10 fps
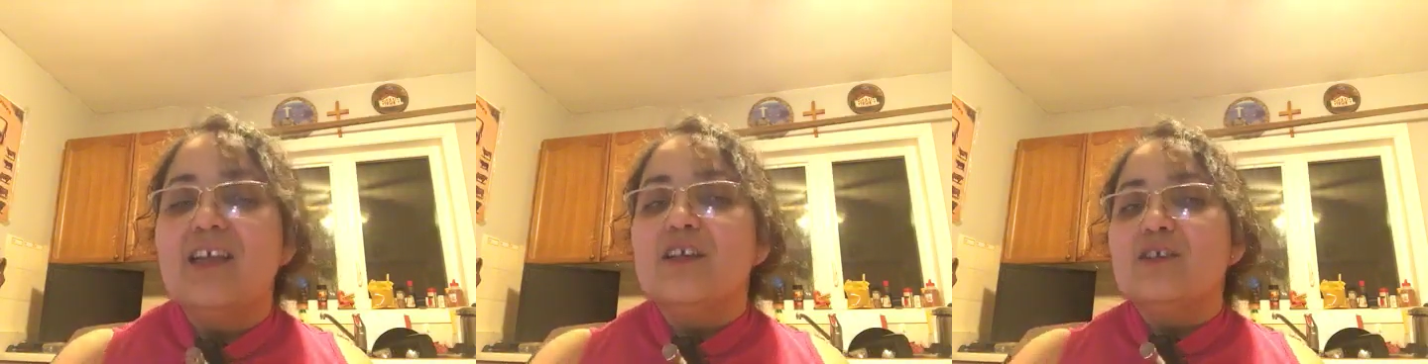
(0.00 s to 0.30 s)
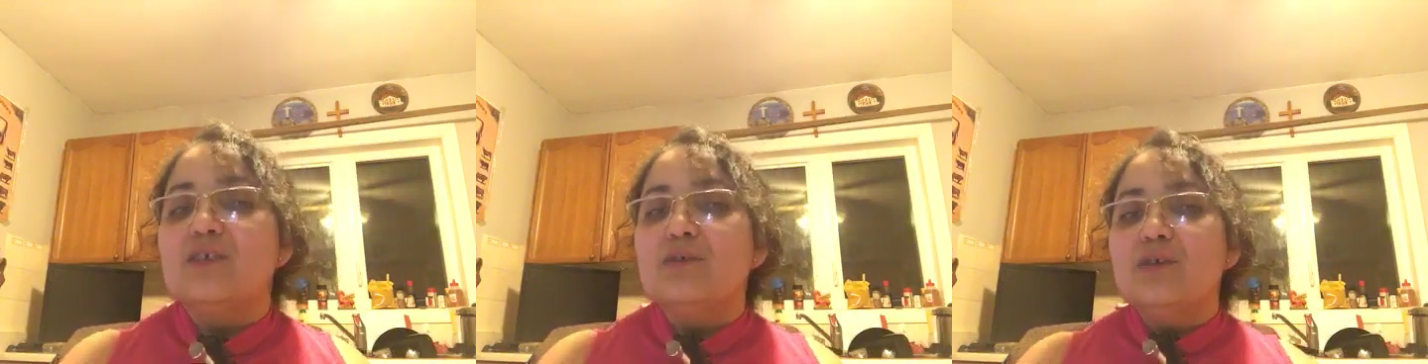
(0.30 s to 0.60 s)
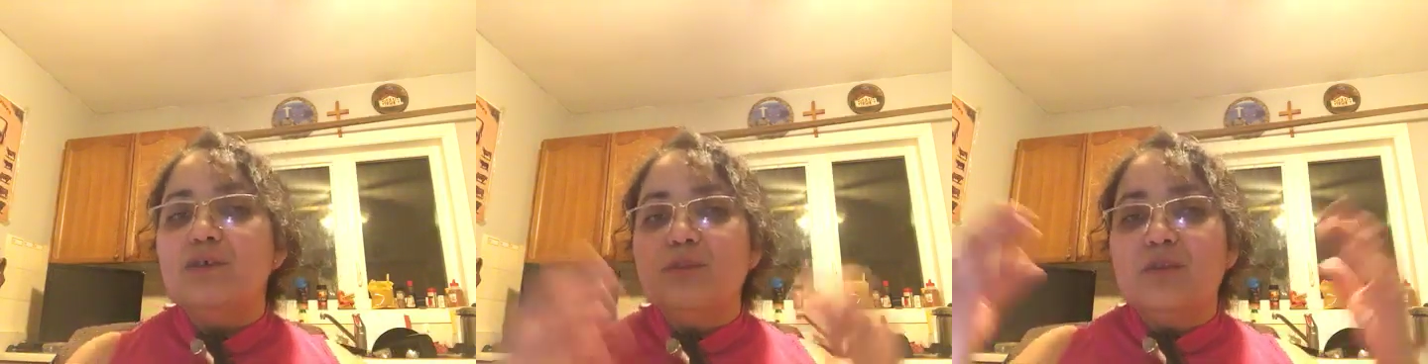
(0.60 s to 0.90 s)
So
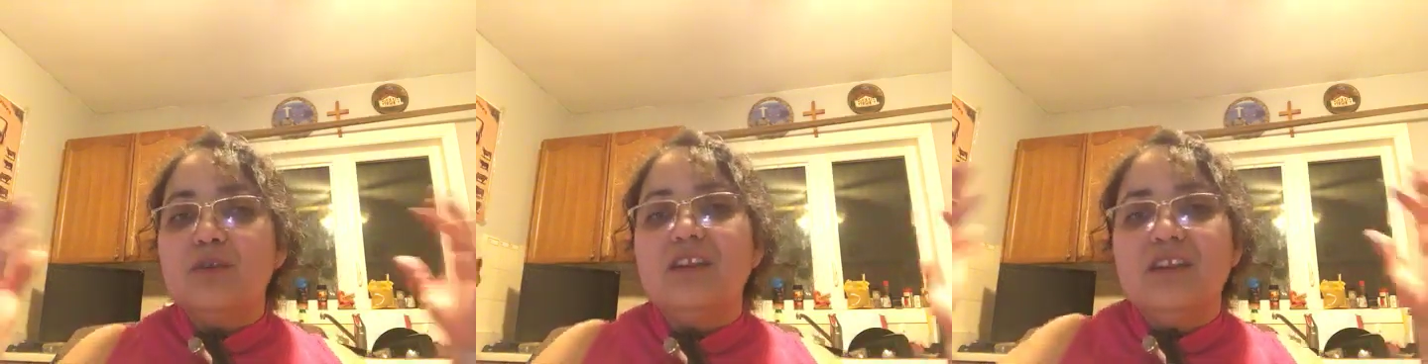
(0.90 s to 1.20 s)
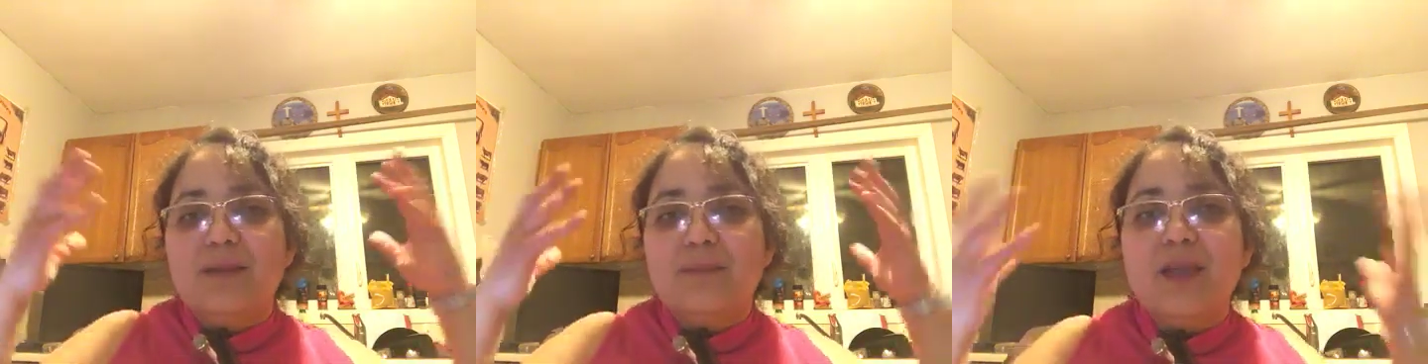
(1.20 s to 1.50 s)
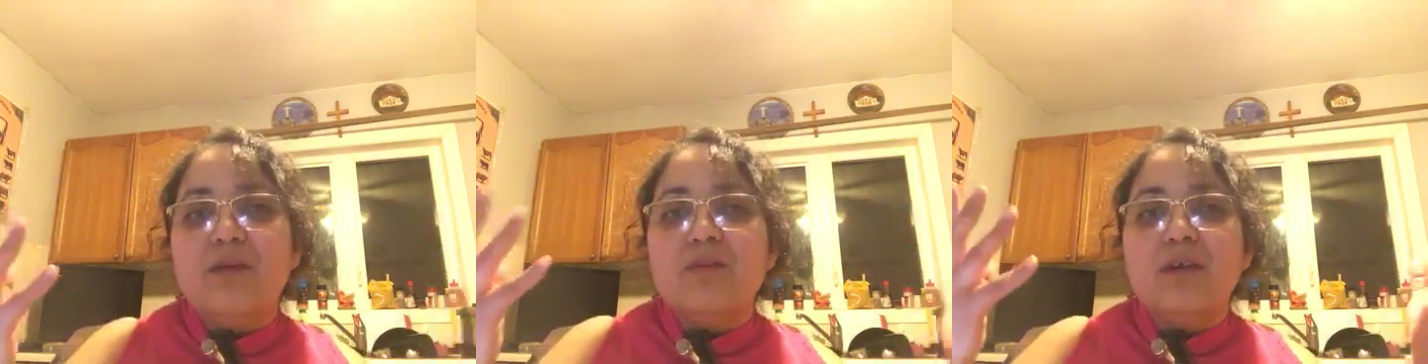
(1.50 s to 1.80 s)
you put in the
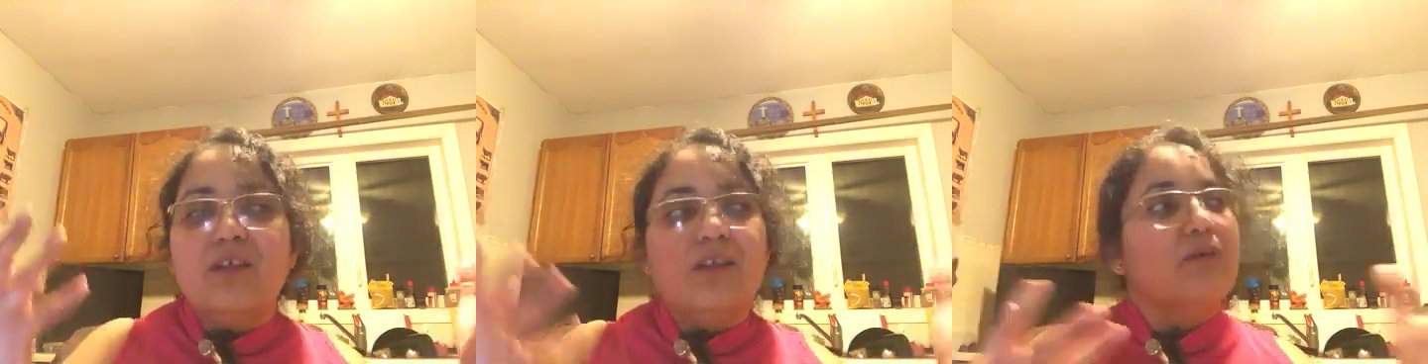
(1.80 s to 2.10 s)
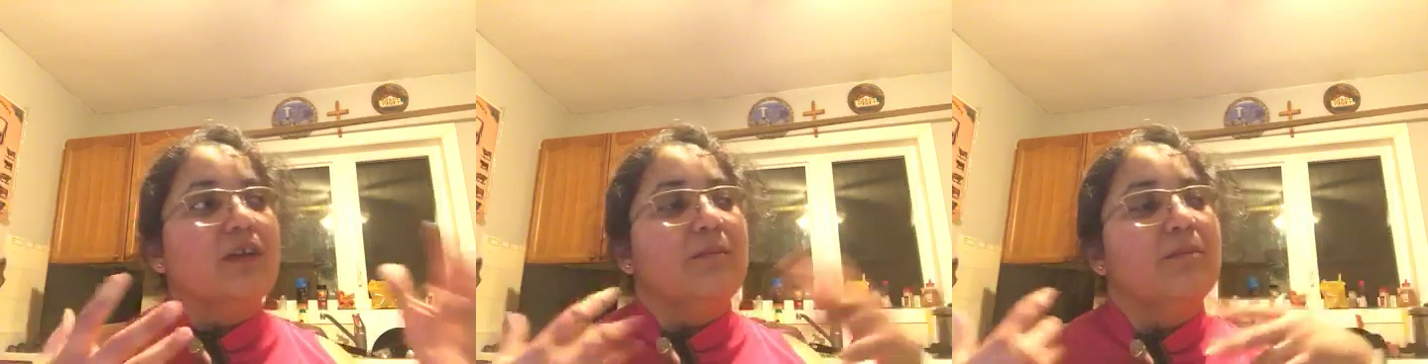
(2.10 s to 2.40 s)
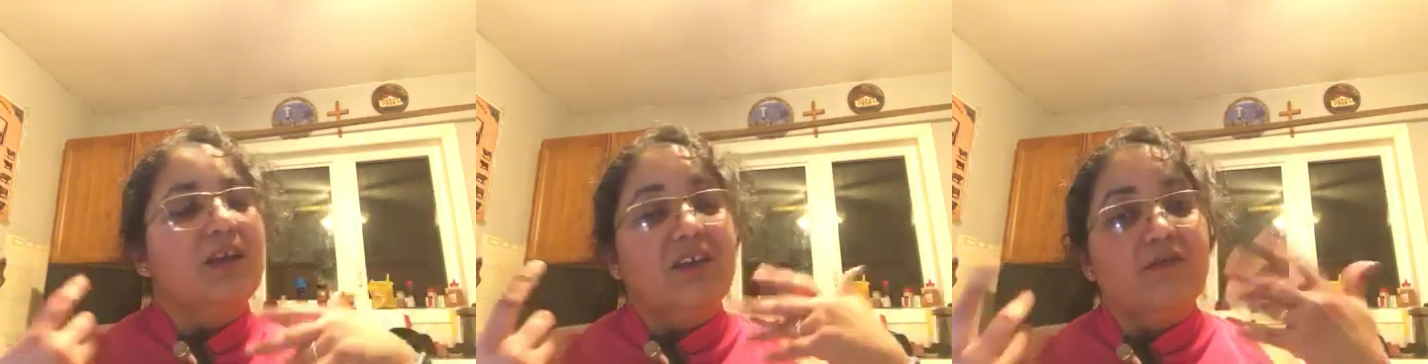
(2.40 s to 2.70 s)
memory, you can
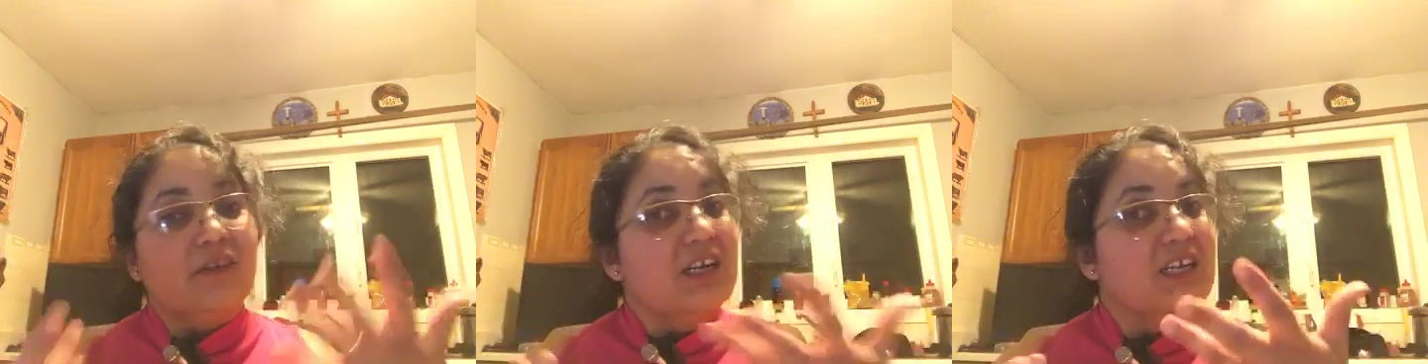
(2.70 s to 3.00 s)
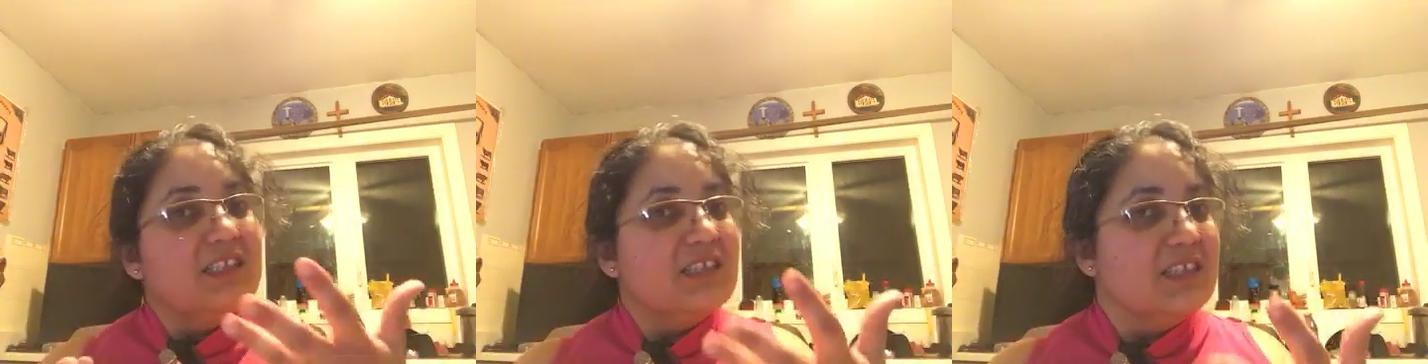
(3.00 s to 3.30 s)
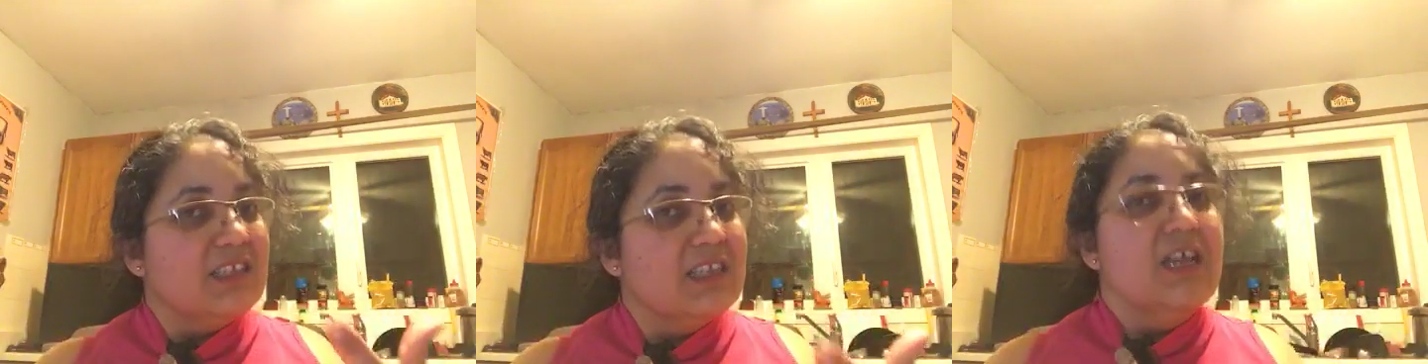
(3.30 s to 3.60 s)
make
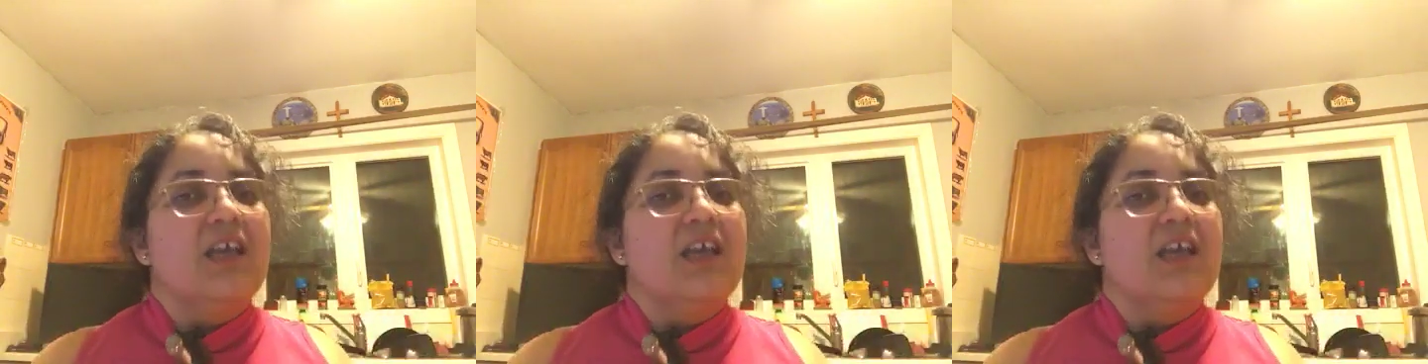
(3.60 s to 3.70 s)
phrases